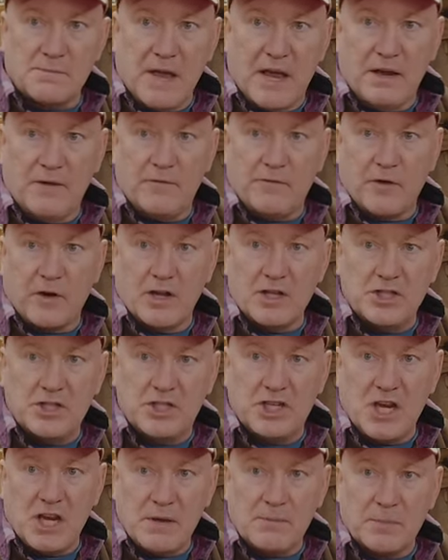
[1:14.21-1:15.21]
made for a
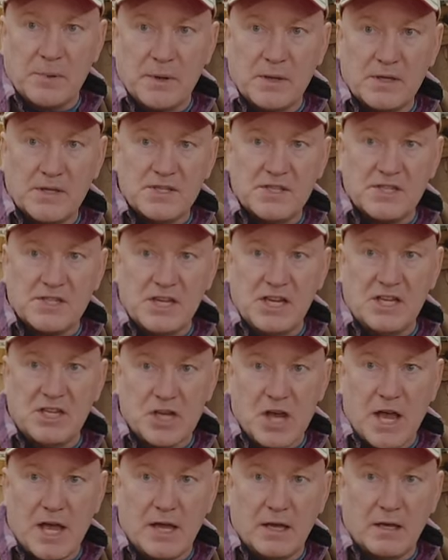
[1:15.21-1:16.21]
Jeep
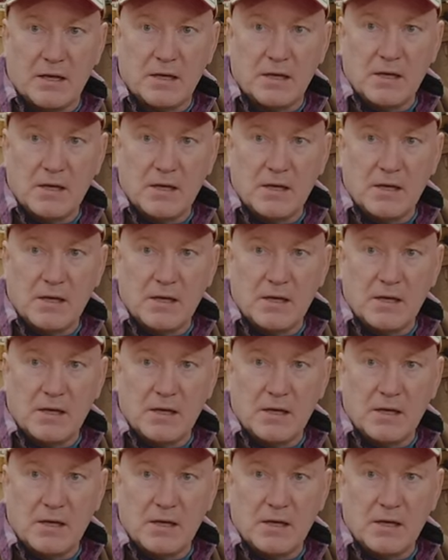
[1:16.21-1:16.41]
CJ.